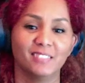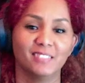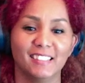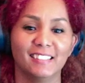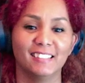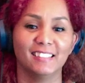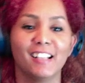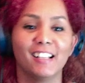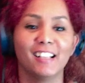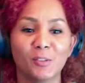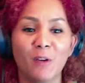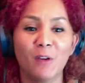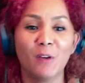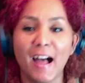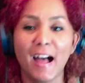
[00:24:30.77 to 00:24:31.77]
That's
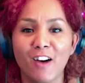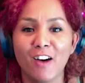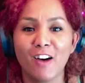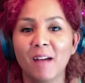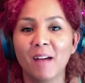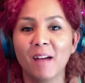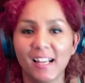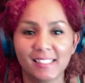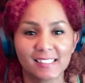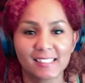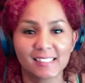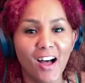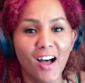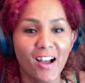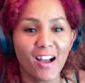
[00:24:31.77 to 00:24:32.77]
one of my
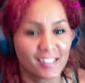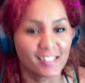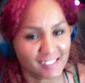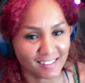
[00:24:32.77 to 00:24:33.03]
songs,